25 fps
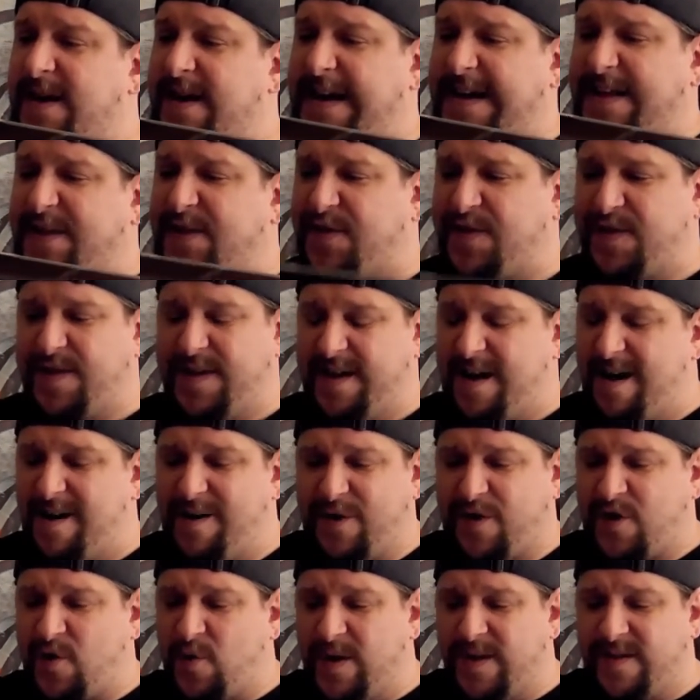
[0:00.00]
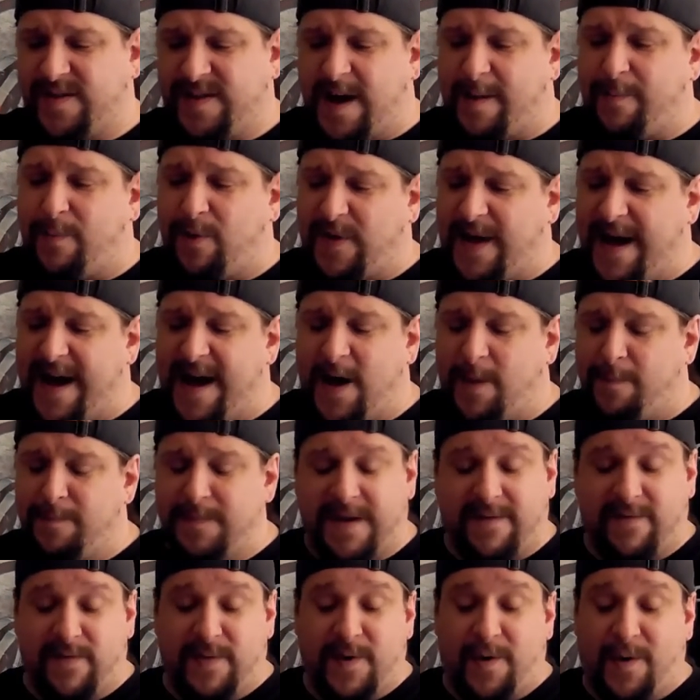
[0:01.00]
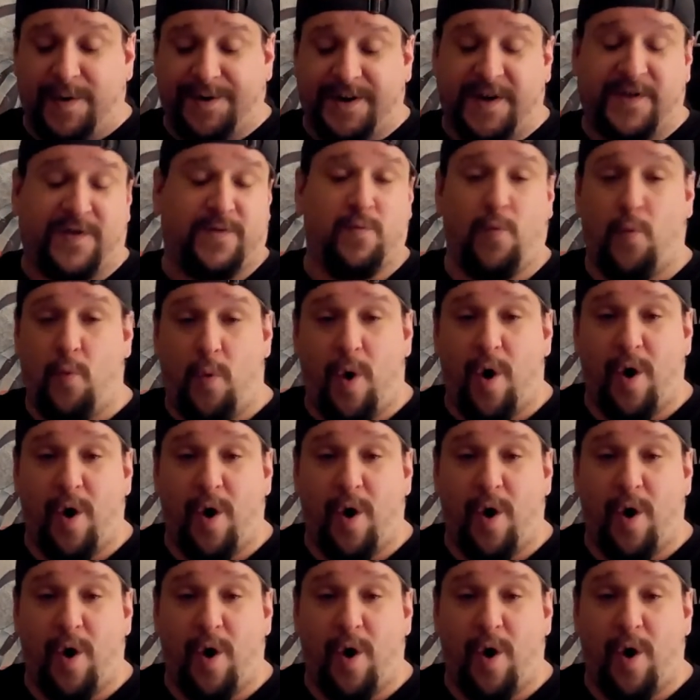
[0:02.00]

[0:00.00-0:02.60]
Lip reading: It's also a double album, even though it doesn't